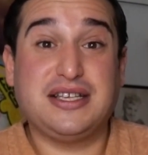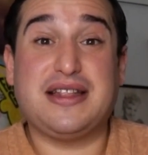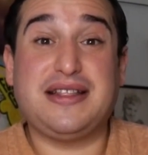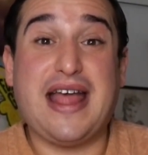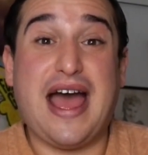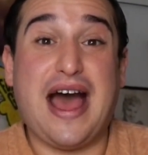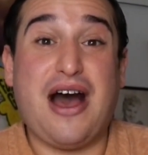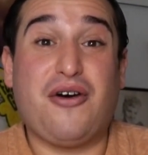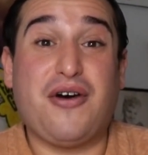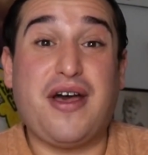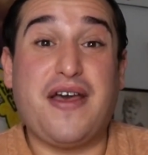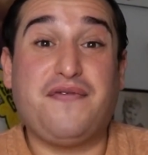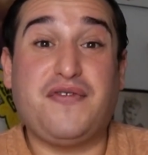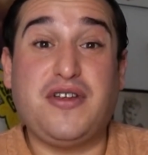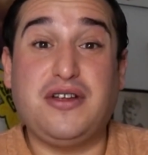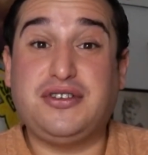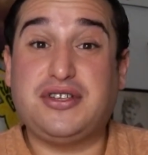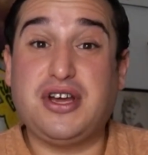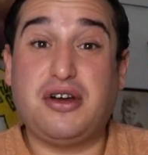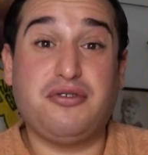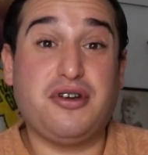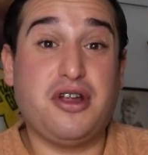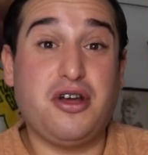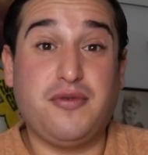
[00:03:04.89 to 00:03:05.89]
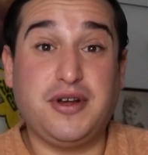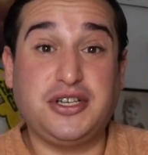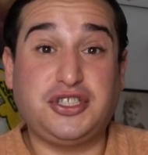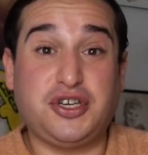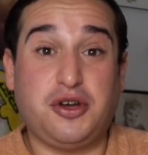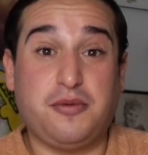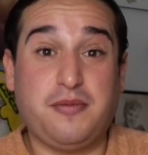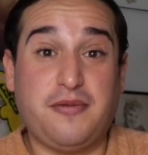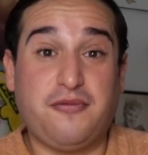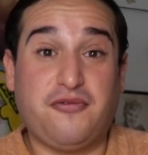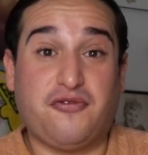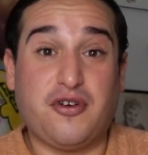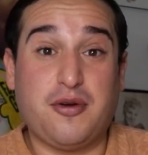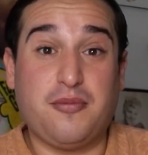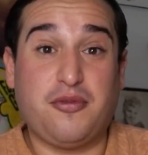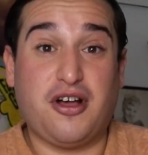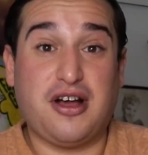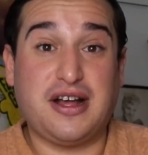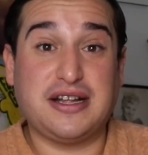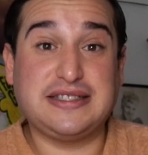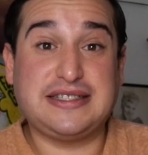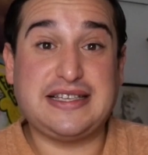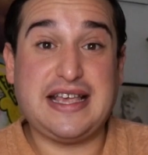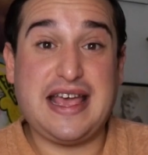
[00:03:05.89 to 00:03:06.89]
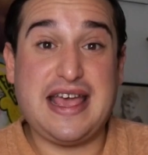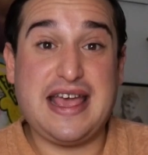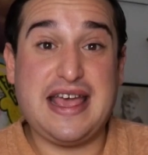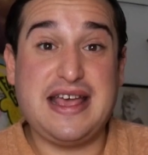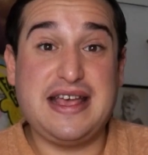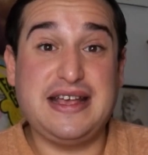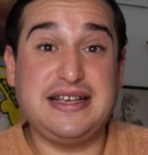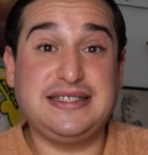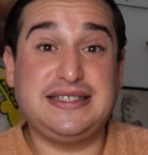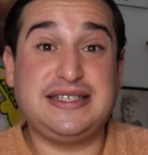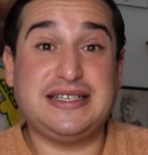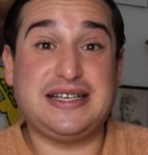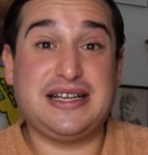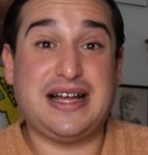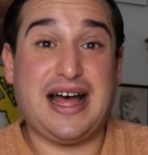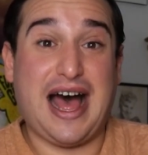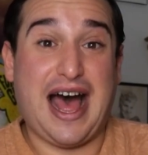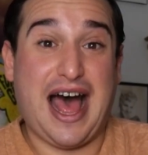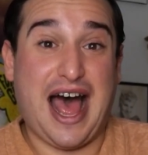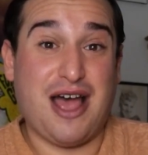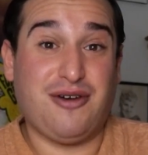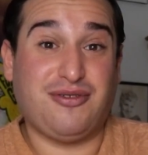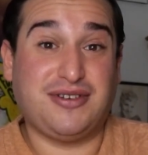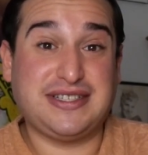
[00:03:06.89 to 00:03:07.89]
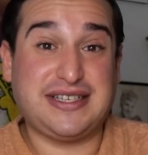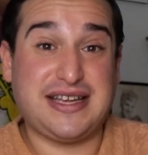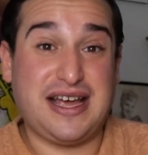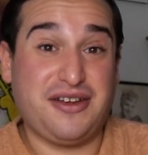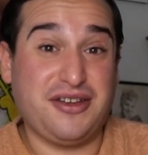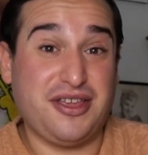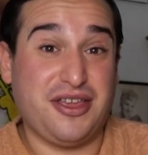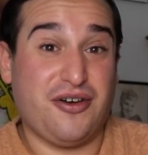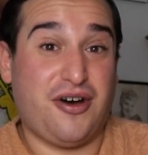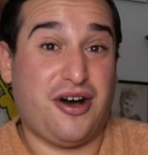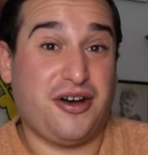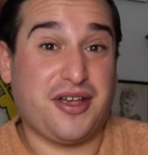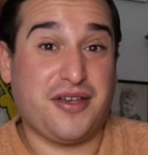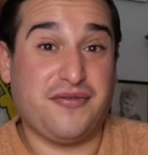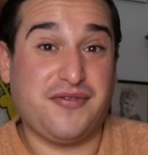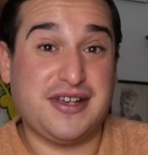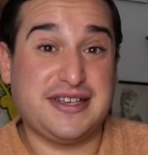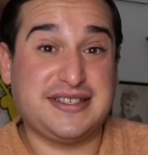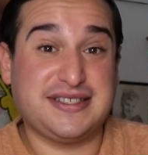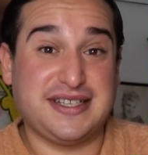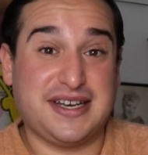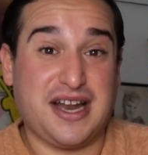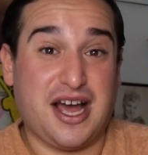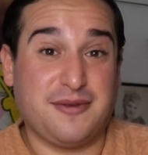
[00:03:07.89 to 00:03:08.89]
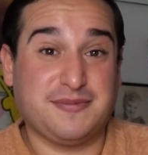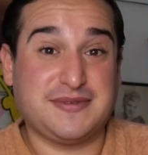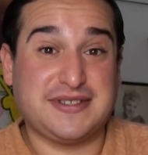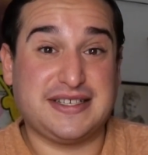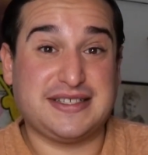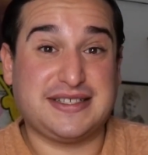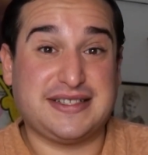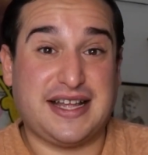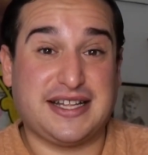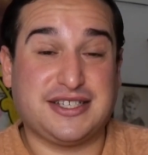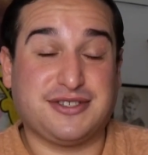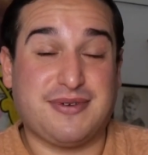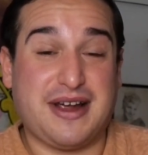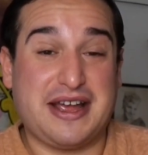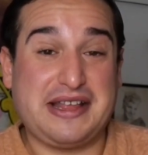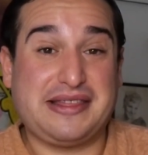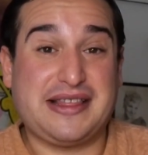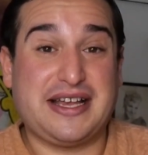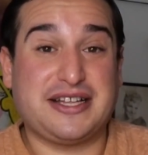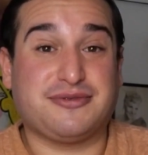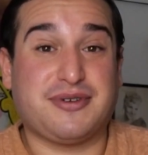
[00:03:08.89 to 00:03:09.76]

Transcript: Now, if you don't know what Gentelmen Prefer Blondes is, I will tell you. I'll give you a synopsis. That's right.